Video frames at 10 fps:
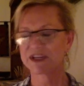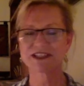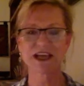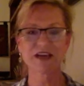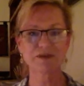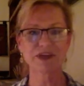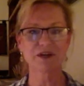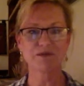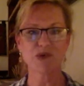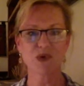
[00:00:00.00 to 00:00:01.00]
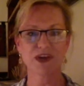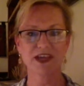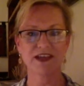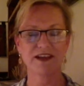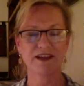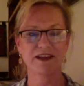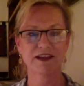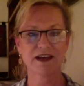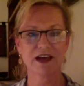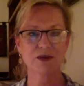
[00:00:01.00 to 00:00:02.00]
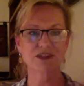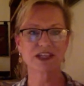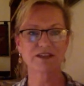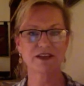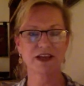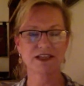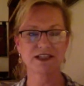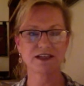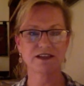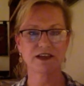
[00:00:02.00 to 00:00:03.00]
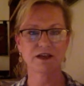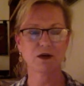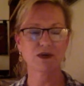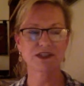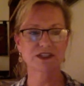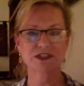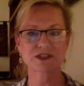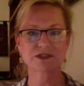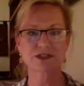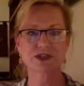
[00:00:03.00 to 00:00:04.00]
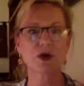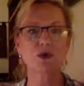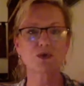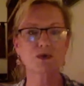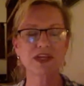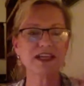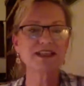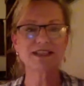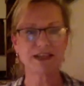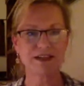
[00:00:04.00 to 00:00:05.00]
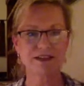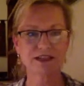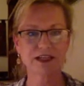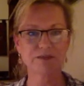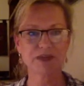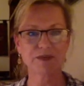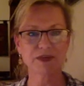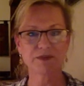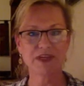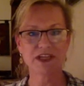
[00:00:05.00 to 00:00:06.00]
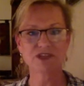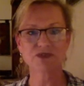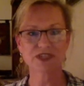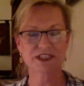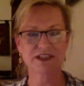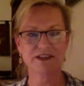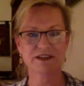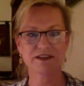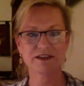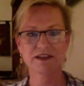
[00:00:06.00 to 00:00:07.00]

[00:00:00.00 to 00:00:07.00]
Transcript: because having been a born in, I always had the idea that, oh, it's just so easy to get people to be interested.